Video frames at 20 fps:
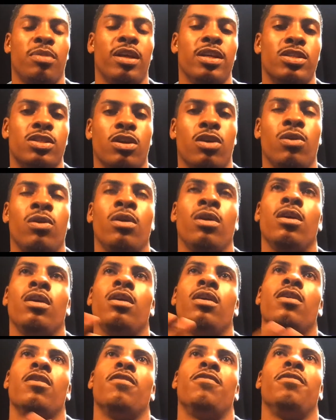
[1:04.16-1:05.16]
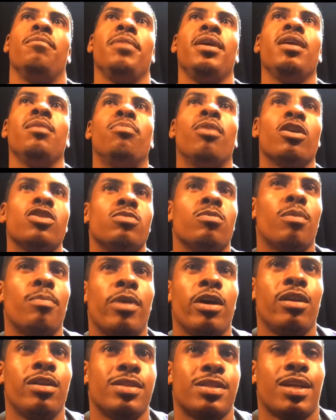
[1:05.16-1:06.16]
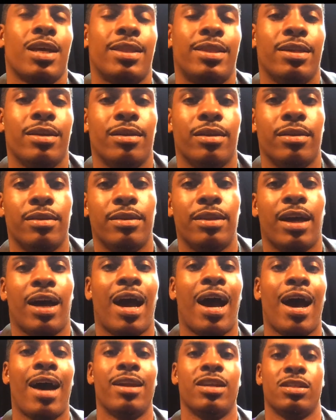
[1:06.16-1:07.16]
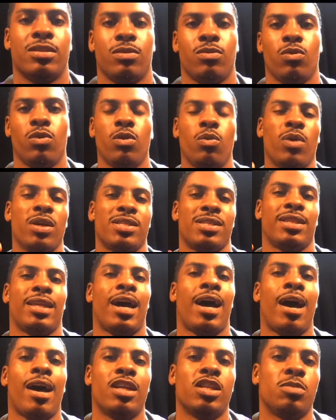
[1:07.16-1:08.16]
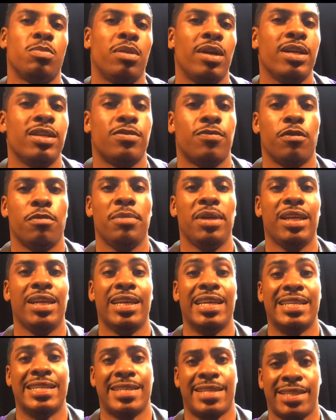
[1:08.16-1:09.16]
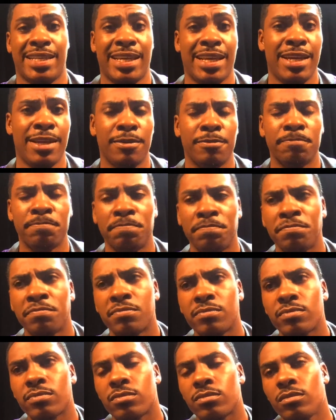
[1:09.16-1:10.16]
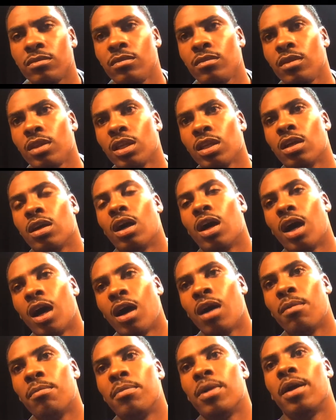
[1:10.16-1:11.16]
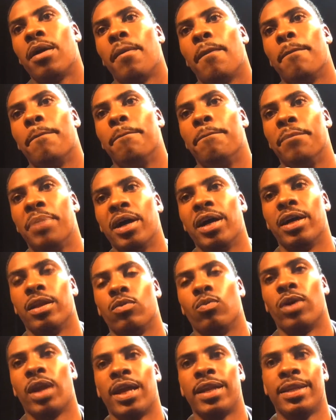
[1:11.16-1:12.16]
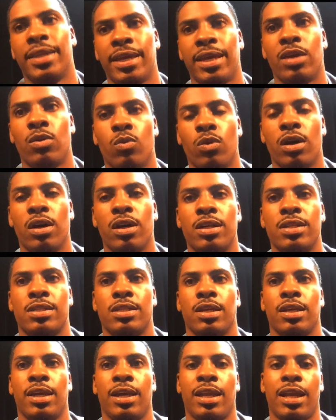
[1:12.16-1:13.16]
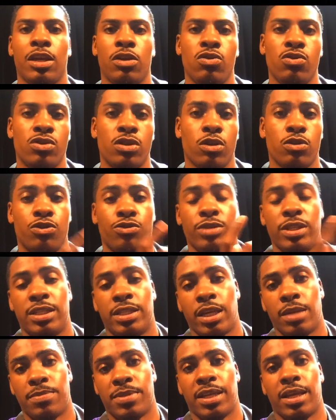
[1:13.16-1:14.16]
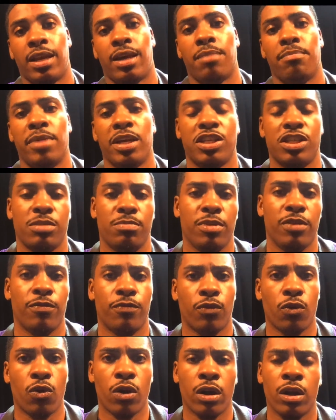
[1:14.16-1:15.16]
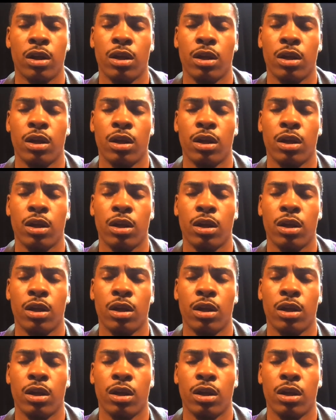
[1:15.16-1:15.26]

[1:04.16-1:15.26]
So for me, Baltimore, Maryland is not the hottest. It wasn't the hottest place for me to get seen. Um, but what I did was, again, I used those three tips that I mentioned before,